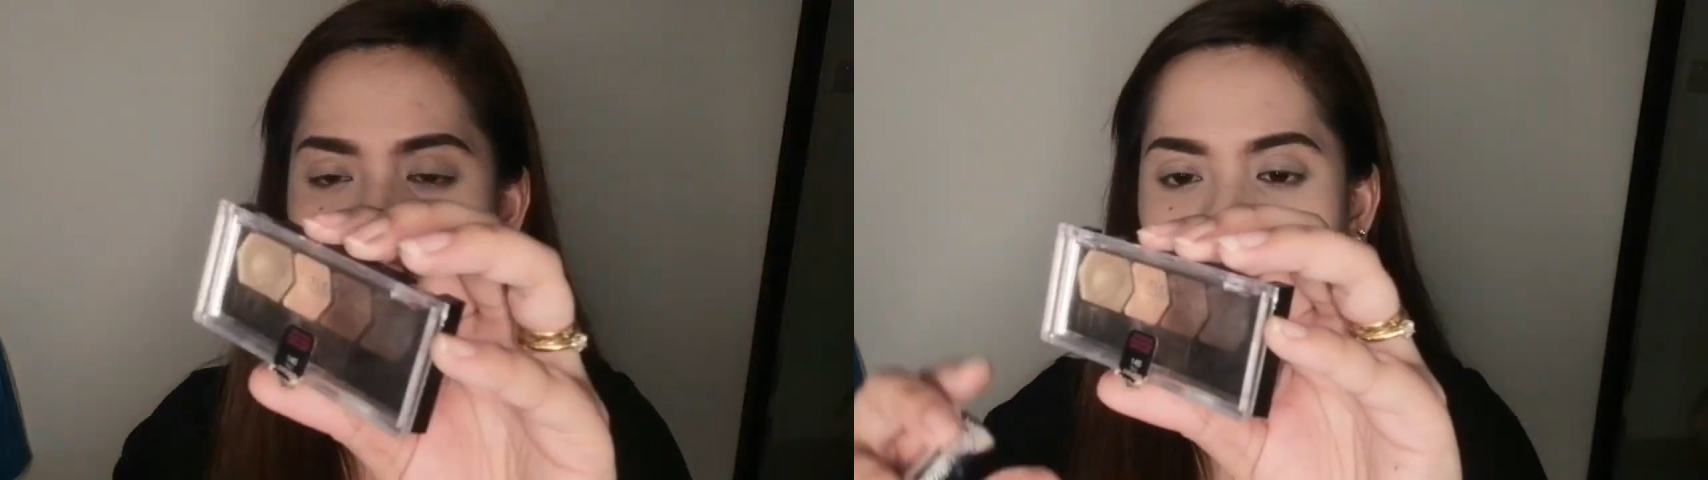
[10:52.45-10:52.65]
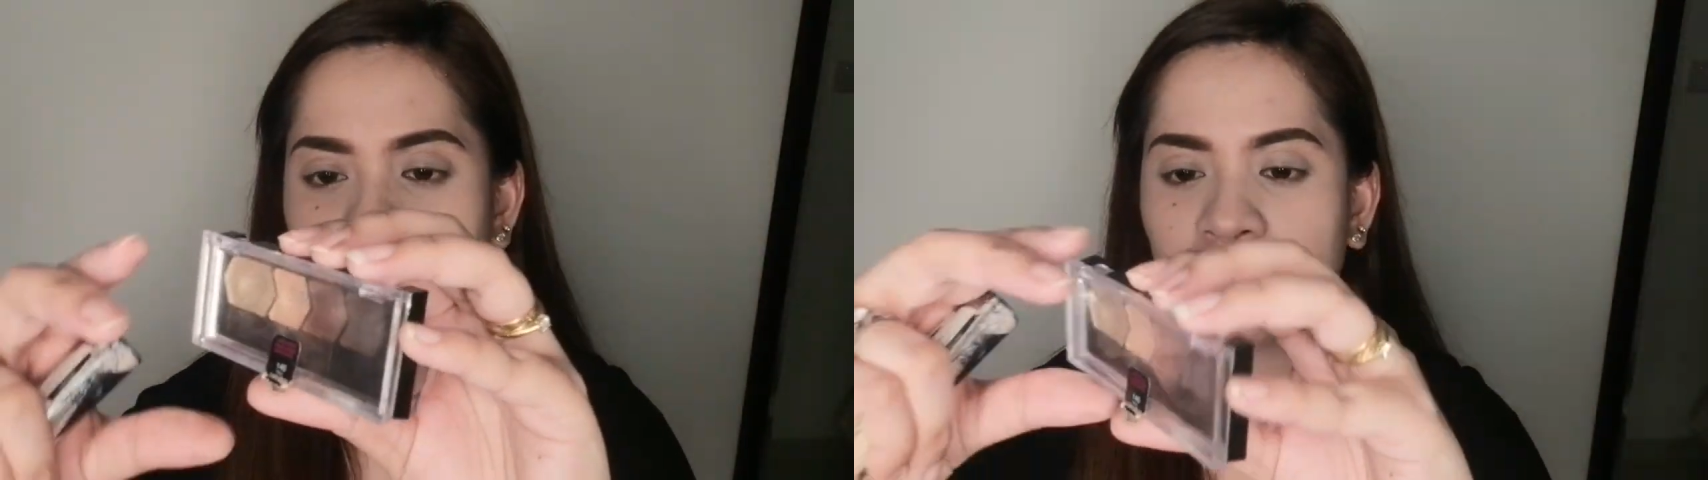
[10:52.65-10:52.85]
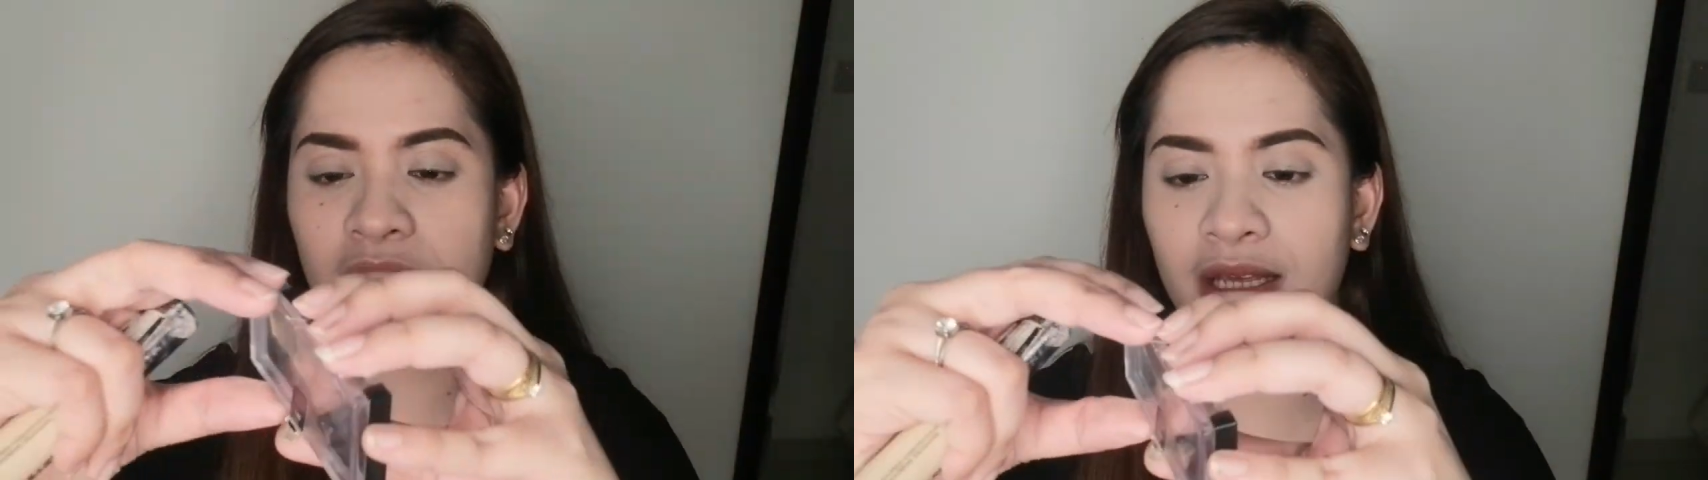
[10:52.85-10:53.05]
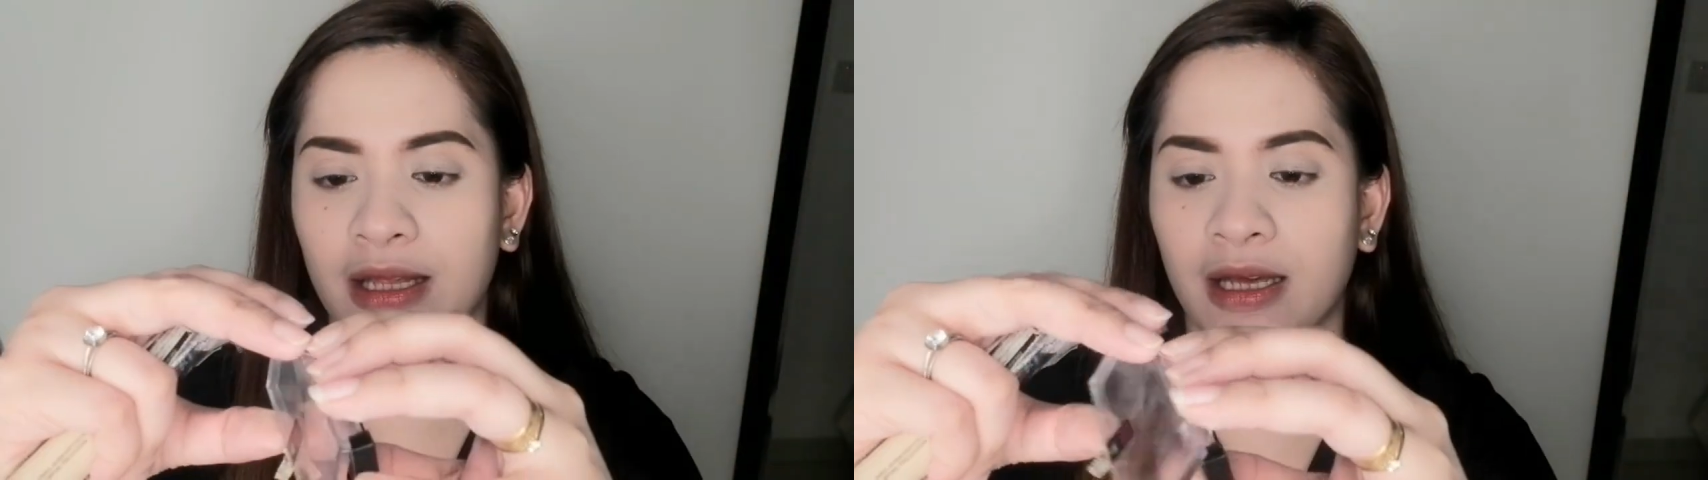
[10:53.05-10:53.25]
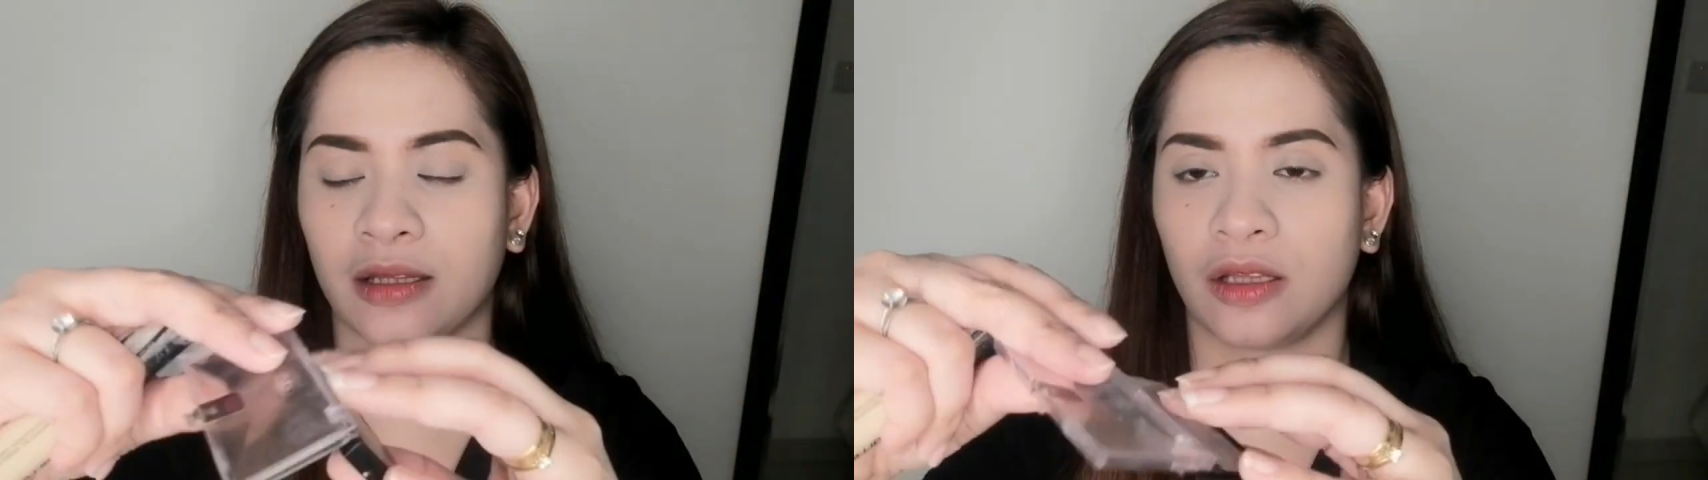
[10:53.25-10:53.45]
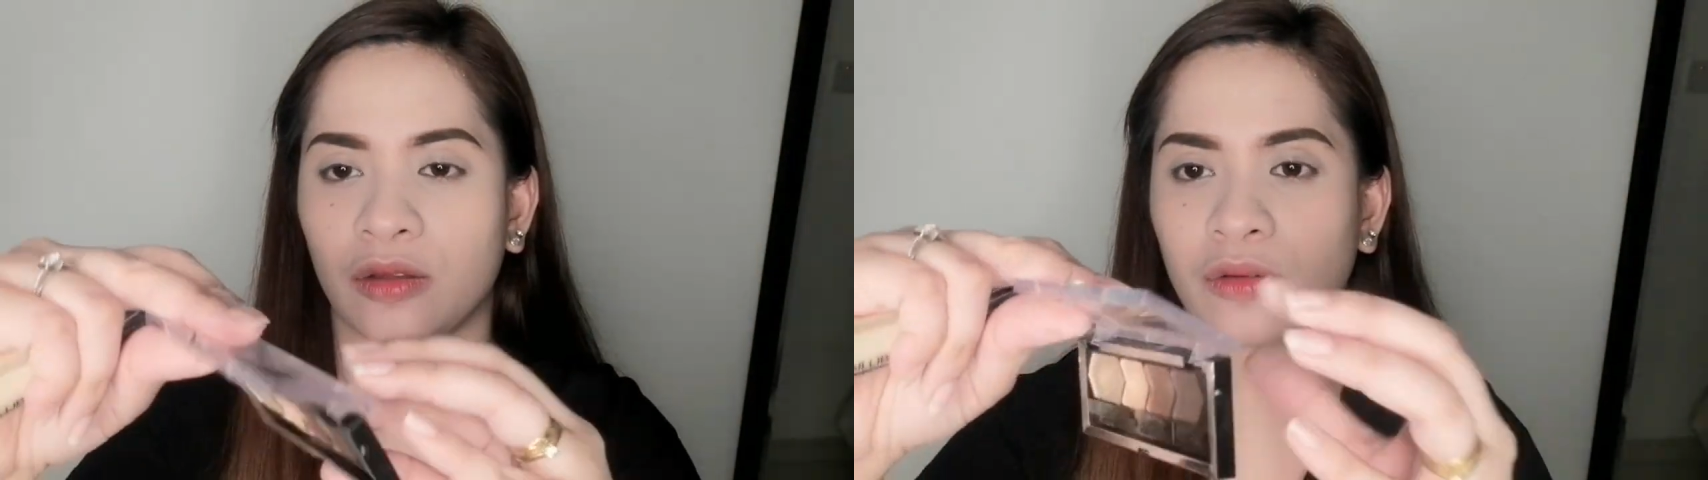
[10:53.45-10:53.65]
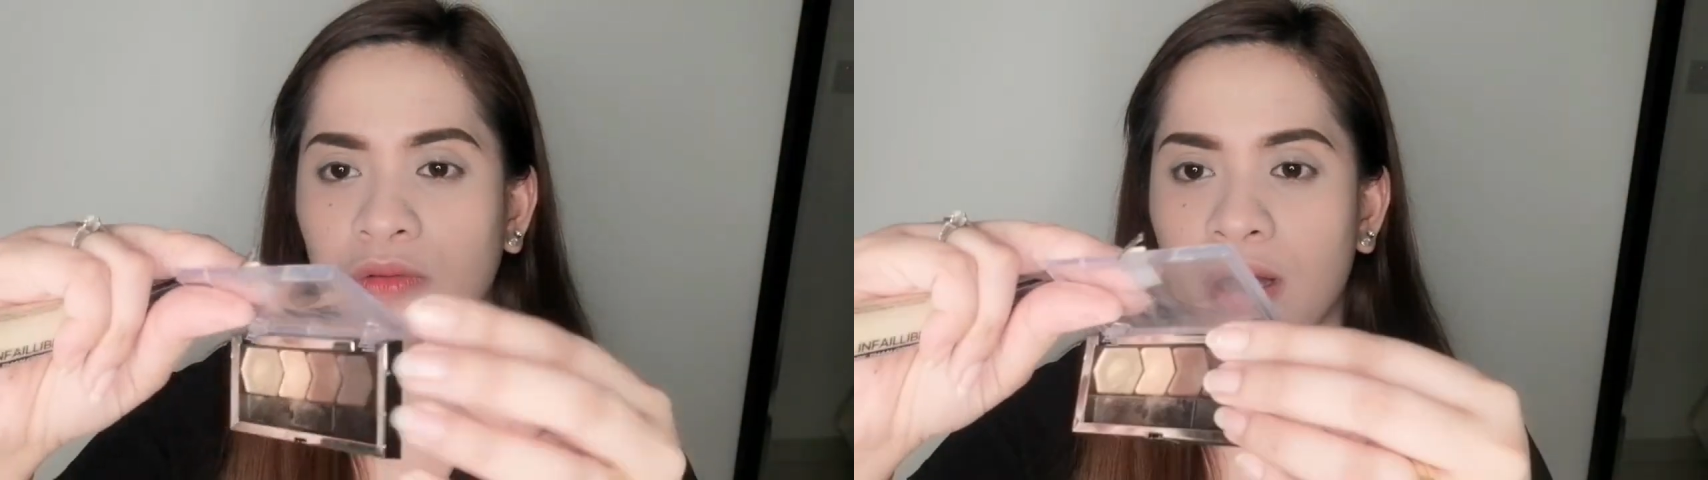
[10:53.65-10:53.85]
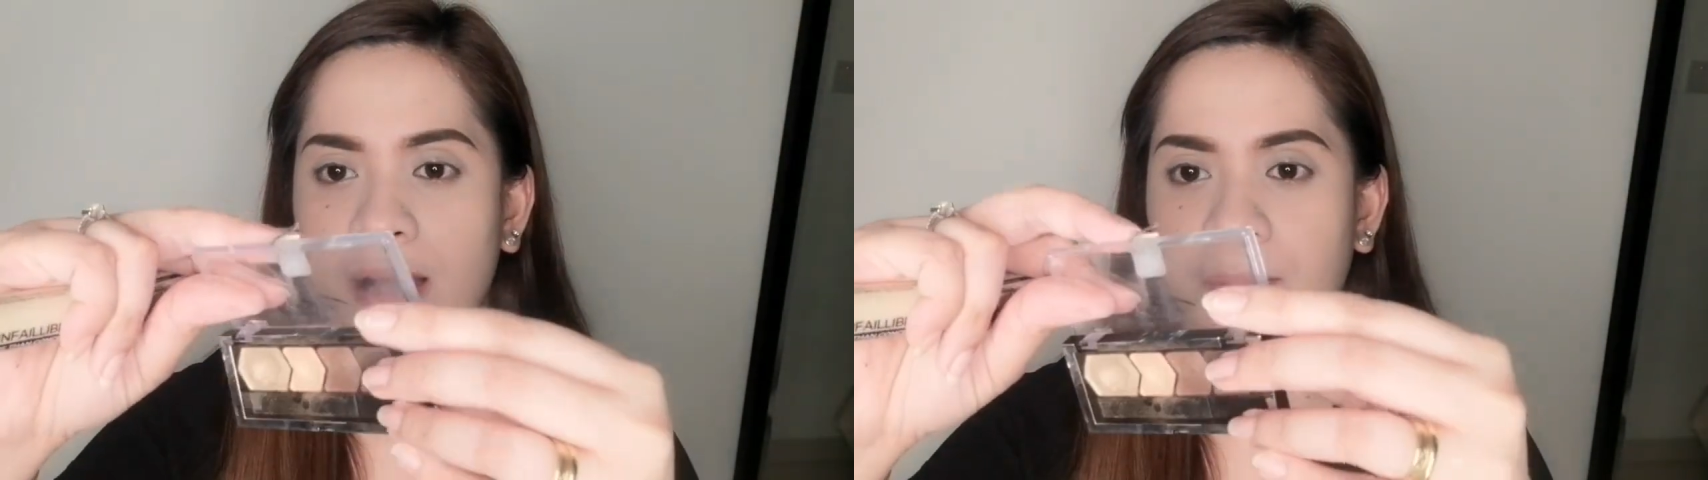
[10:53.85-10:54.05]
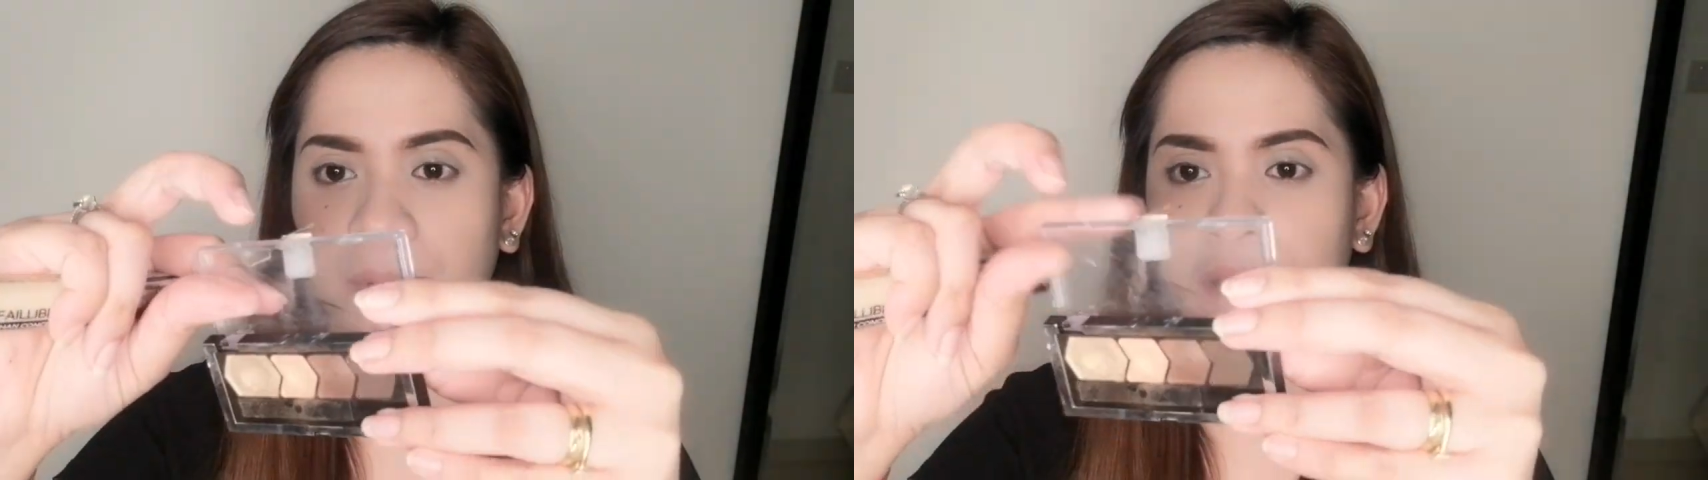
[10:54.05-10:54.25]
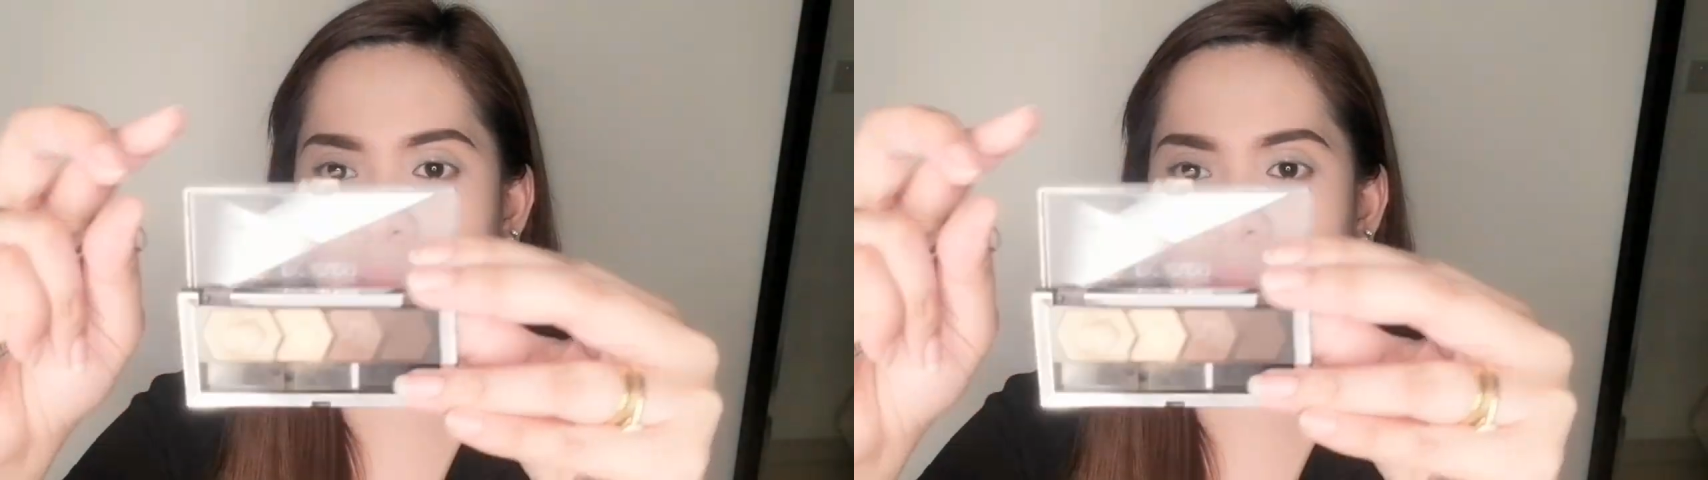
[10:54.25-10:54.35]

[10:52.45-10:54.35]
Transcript: Gamitin natin tong apat